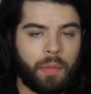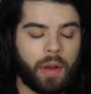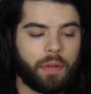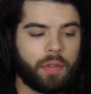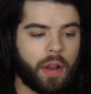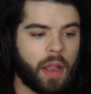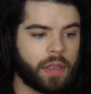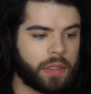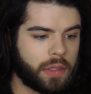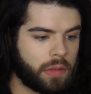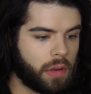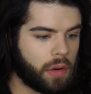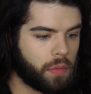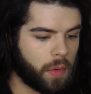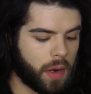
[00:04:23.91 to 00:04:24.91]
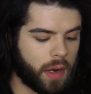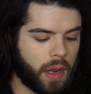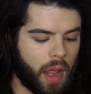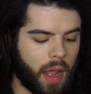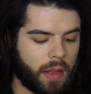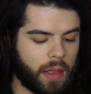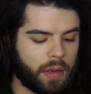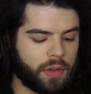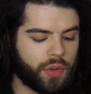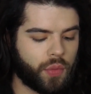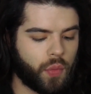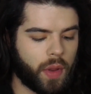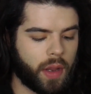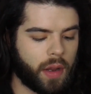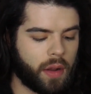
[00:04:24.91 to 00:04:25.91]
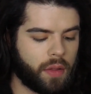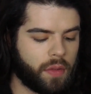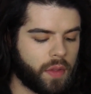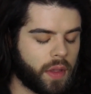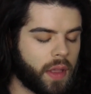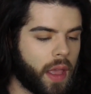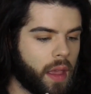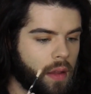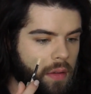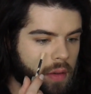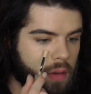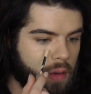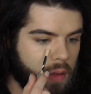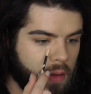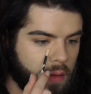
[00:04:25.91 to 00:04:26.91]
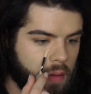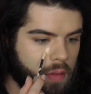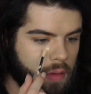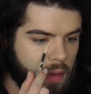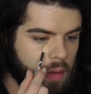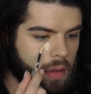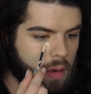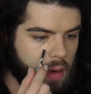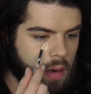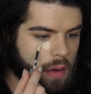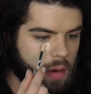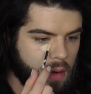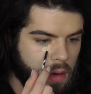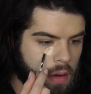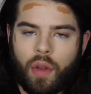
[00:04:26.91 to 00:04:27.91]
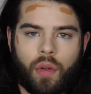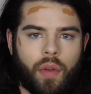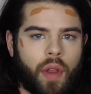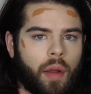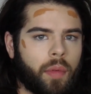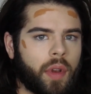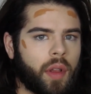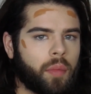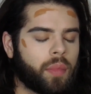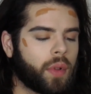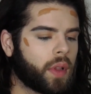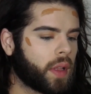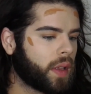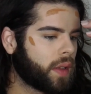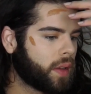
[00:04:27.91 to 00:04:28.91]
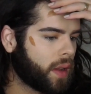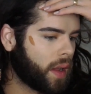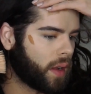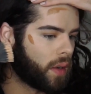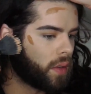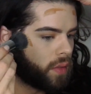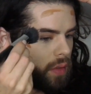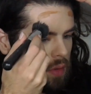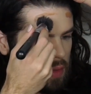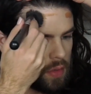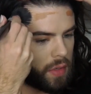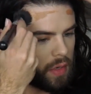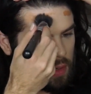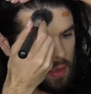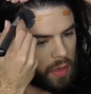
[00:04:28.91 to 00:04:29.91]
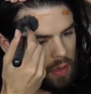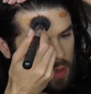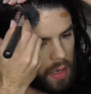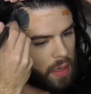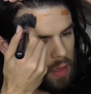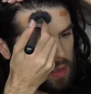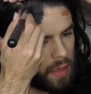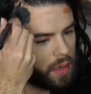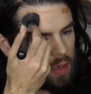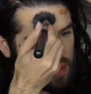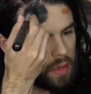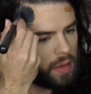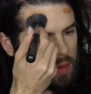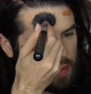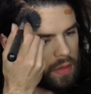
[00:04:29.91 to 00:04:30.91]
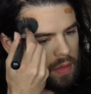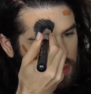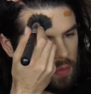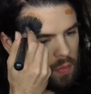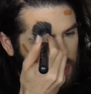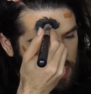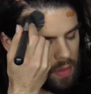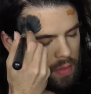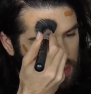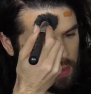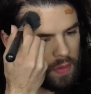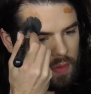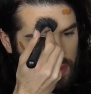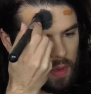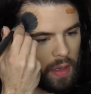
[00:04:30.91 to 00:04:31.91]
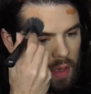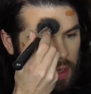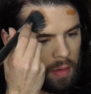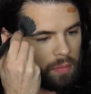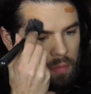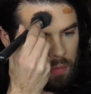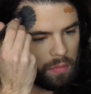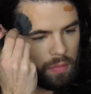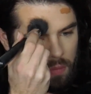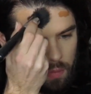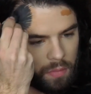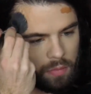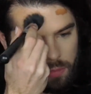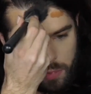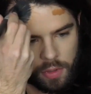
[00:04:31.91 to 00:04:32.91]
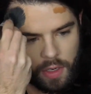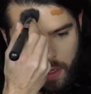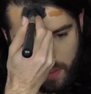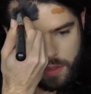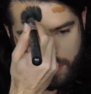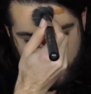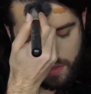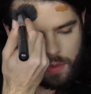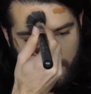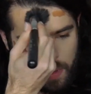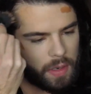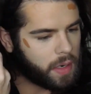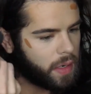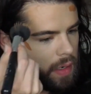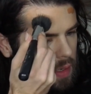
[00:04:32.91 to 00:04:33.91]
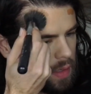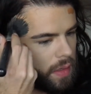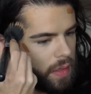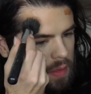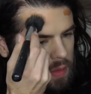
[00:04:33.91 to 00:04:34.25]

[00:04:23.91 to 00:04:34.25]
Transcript: And whenever I do go to work, I like to wear the Candid concealer. So now I'm gonna blend out the darker color just with the same brush to where it